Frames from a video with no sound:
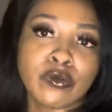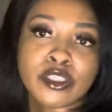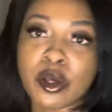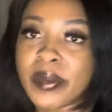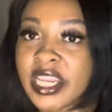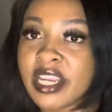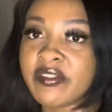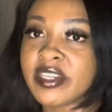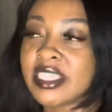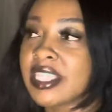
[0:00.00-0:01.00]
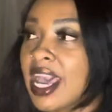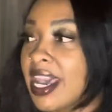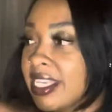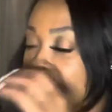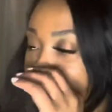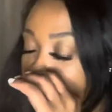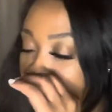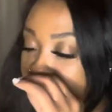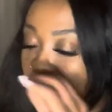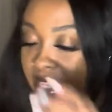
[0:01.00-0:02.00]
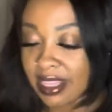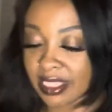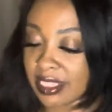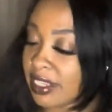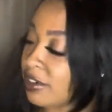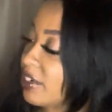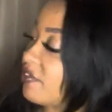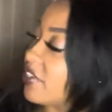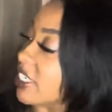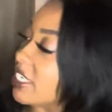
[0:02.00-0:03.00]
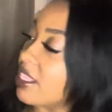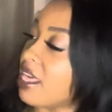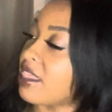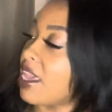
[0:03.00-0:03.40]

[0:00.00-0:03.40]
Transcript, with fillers: So many different designs. So I like this little division that they